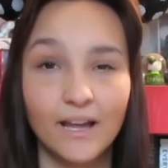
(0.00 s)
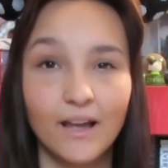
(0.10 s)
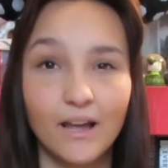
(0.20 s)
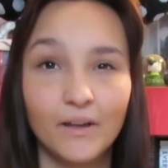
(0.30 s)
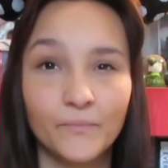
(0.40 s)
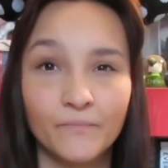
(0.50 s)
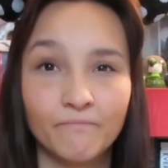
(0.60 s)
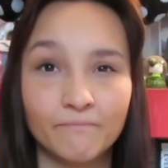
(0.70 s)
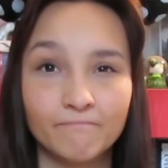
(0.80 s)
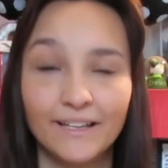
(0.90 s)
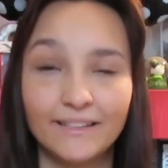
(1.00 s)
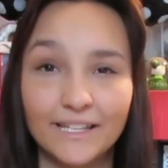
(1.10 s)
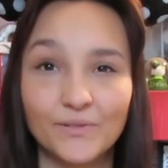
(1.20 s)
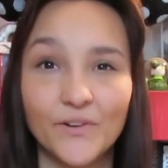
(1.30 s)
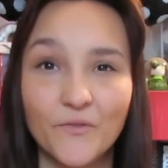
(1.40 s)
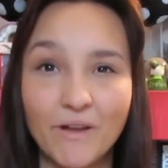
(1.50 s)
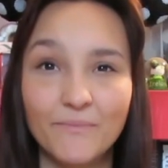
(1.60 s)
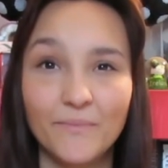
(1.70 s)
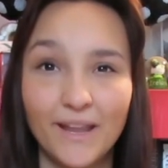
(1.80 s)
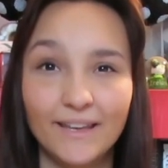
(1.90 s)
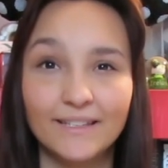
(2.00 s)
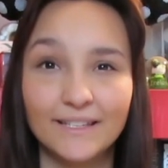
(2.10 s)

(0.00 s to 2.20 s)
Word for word: Um, that's one of my main